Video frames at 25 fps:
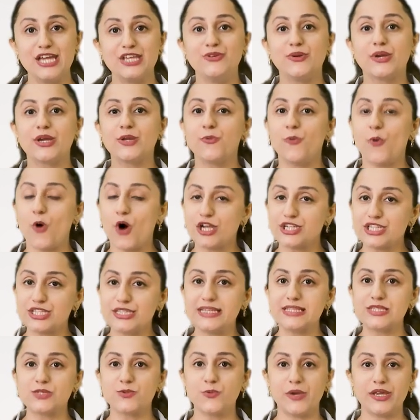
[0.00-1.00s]
You can watch
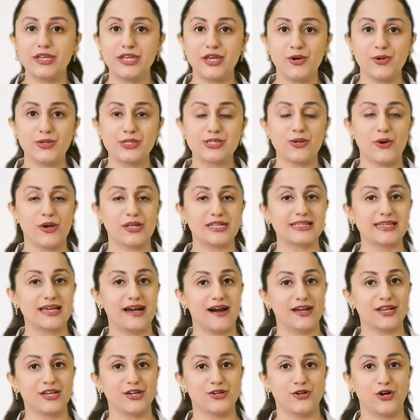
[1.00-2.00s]
these videos on
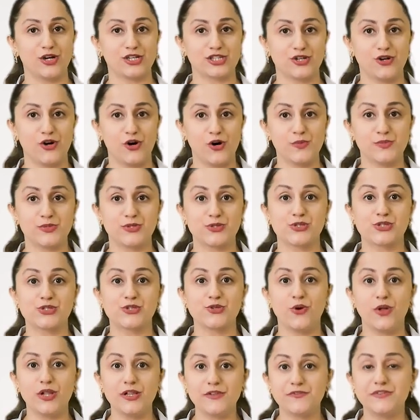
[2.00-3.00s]
sqadia.com to
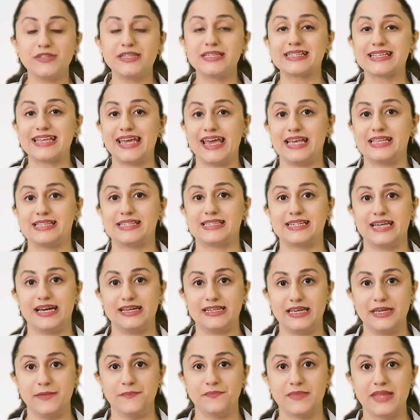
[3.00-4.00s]
solve this case
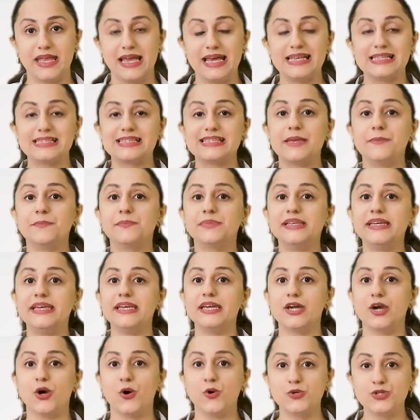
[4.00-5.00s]
study.
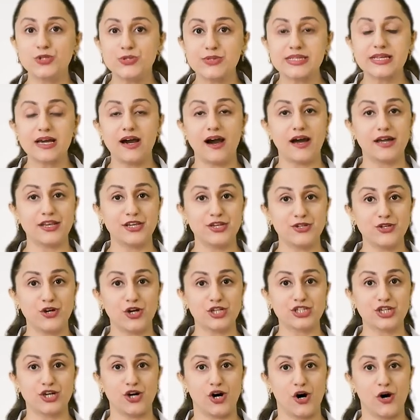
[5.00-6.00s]
Simply go to
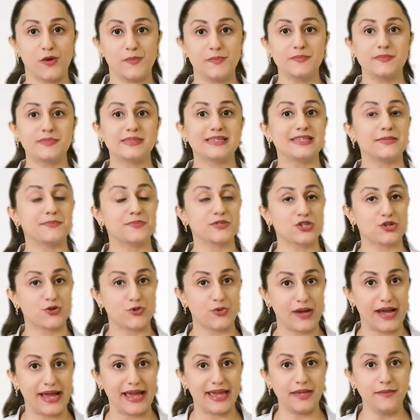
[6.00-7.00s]
sqadia.com,
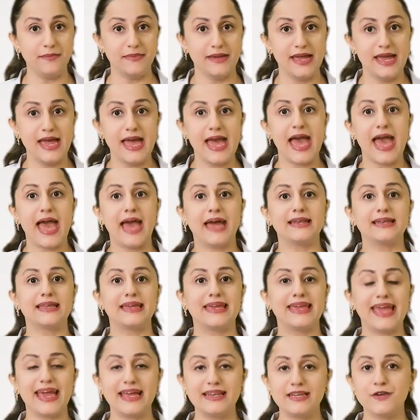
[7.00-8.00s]
subscribe,
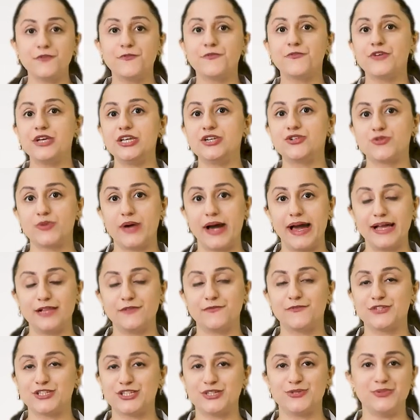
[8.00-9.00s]
and get a free trial
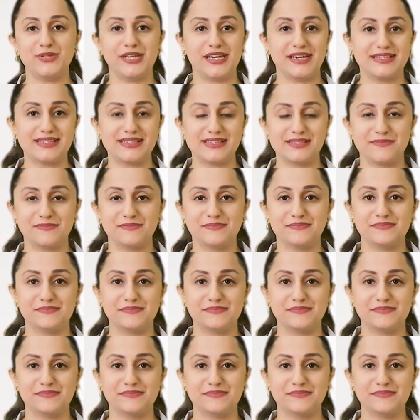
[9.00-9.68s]
for 2 days.